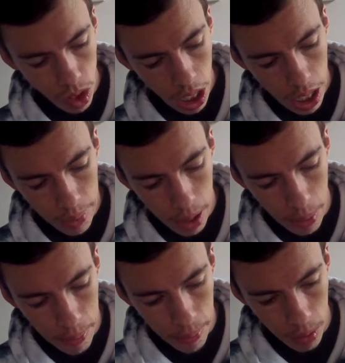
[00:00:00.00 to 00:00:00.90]
And then
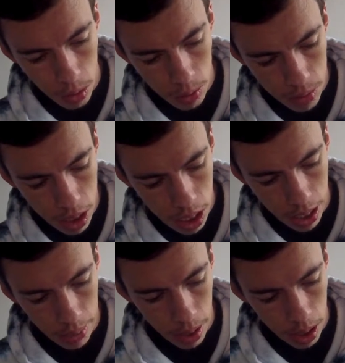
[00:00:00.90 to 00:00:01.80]

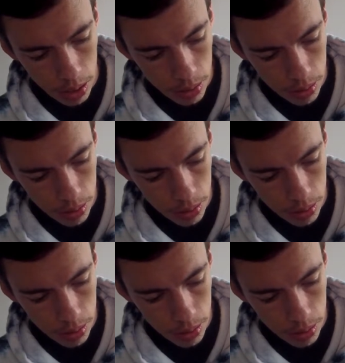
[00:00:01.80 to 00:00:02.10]
we got